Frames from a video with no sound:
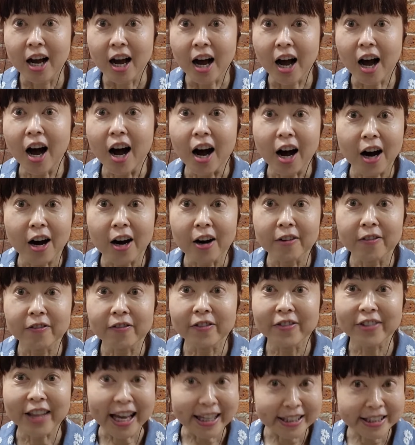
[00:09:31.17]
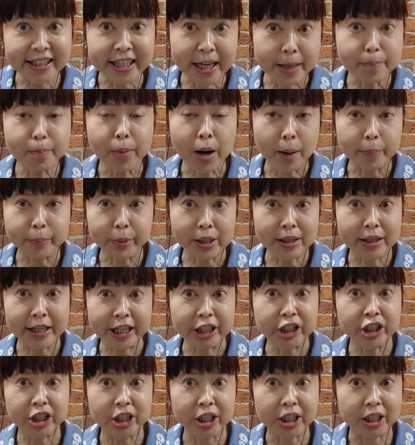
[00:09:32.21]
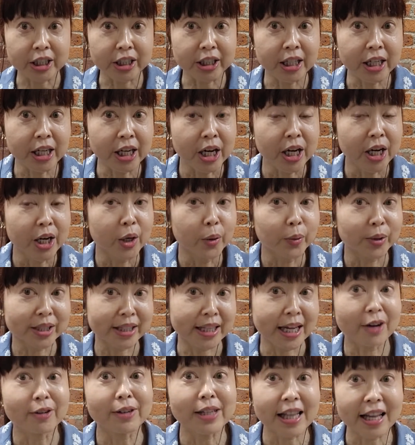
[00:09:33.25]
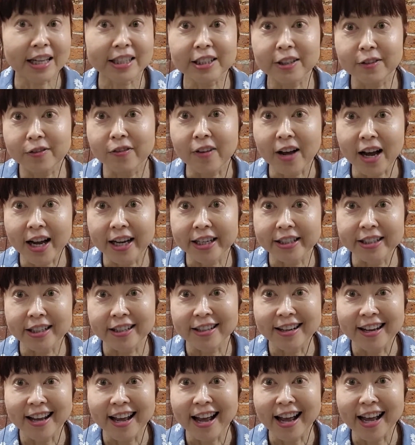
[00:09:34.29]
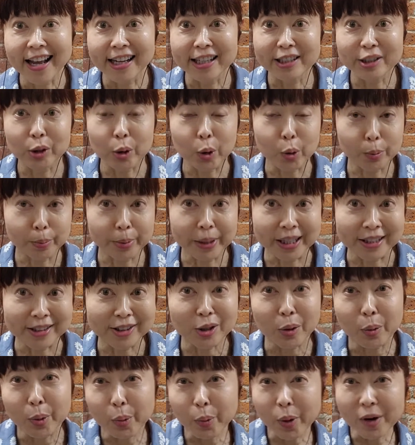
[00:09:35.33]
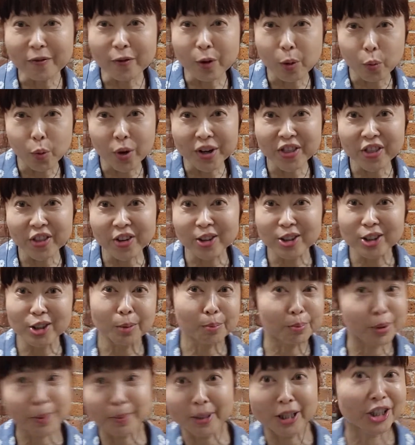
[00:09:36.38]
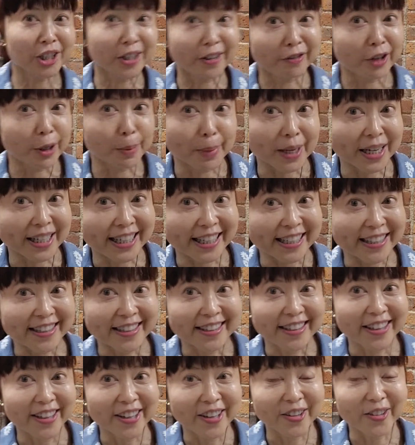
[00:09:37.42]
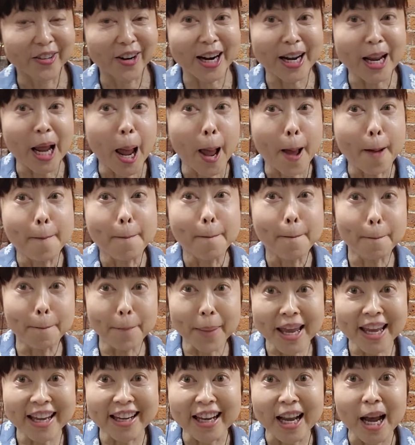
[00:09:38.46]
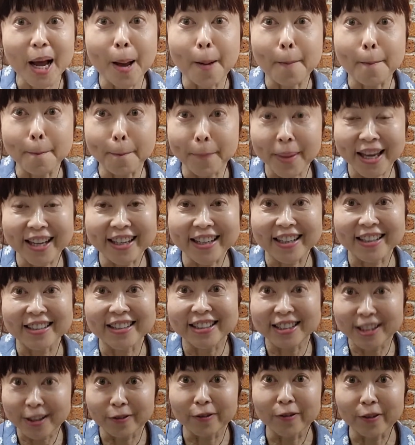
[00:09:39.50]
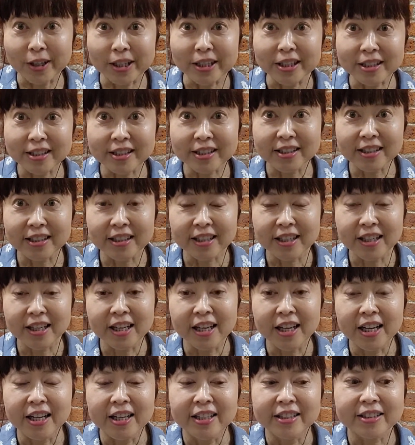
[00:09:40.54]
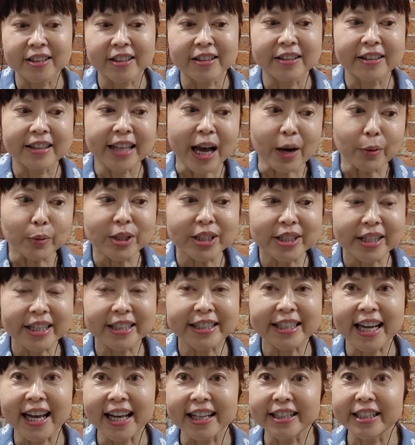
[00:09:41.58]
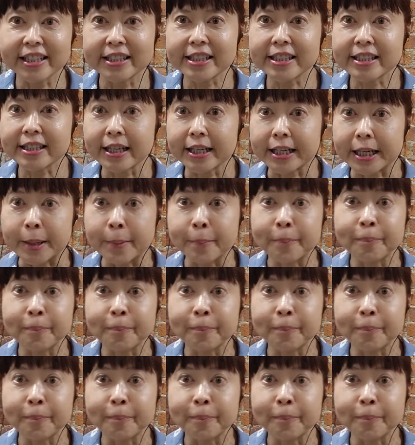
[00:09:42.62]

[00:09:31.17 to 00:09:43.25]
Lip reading: of that same population was now classified as obese. So we went from 1/3 to pretty much everybody, right? Big, big difference. So that was the Italian study.